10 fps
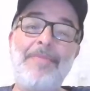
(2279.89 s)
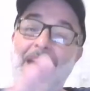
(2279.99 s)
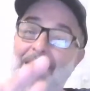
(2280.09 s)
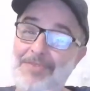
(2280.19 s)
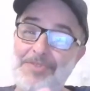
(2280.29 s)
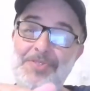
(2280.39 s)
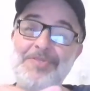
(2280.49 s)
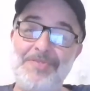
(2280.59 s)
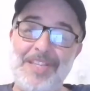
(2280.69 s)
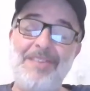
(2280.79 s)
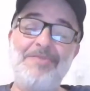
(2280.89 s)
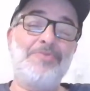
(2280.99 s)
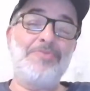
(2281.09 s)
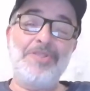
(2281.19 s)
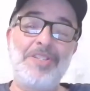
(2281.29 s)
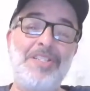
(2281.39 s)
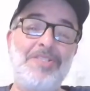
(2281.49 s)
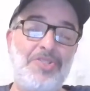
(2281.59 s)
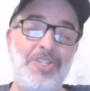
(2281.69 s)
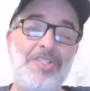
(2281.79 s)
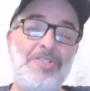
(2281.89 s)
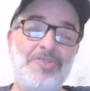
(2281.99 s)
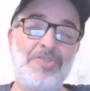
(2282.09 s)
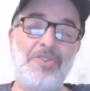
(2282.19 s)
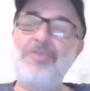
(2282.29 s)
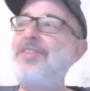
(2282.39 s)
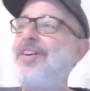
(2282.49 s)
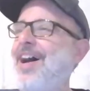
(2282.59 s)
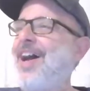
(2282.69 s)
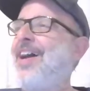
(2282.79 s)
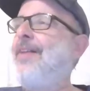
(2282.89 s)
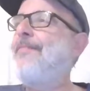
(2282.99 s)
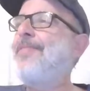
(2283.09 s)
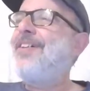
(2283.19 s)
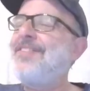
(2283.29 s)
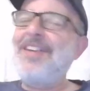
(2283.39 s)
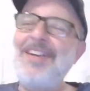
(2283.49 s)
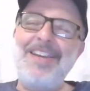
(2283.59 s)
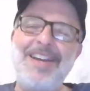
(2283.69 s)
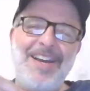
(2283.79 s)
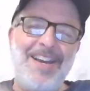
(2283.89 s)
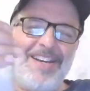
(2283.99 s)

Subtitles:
That was really ingenious, though. Okay.